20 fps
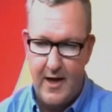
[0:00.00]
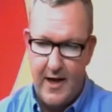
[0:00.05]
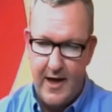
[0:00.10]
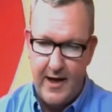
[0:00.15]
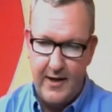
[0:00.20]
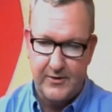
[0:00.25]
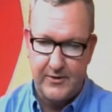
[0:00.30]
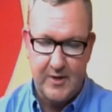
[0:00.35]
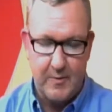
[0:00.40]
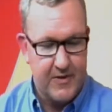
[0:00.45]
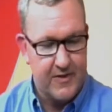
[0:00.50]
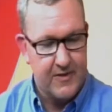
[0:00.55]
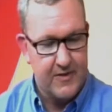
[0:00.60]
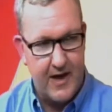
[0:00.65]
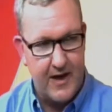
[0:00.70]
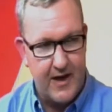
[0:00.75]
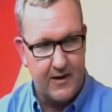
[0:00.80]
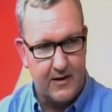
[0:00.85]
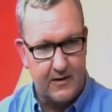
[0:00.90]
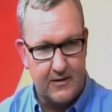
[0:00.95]
And something
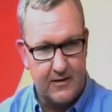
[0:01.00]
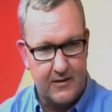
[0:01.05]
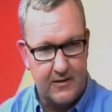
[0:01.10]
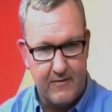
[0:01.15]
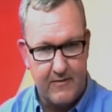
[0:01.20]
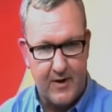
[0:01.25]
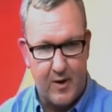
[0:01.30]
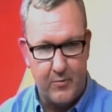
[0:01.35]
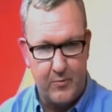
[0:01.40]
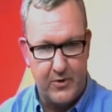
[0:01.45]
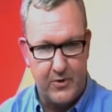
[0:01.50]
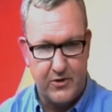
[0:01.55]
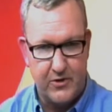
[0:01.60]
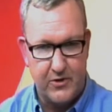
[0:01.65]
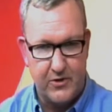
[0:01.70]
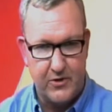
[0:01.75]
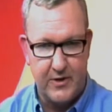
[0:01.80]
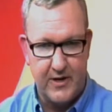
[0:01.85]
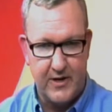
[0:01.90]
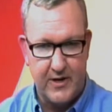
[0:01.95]
that a lot of companies are
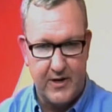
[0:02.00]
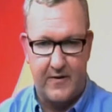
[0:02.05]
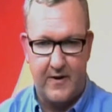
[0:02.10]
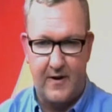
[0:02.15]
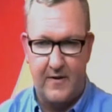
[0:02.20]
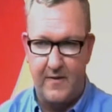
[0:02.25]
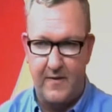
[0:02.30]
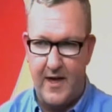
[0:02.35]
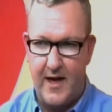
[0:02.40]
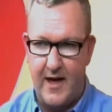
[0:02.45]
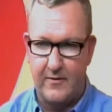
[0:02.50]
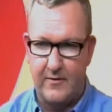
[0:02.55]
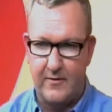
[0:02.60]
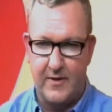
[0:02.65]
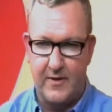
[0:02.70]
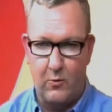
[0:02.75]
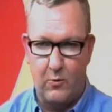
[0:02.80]
doing out there and that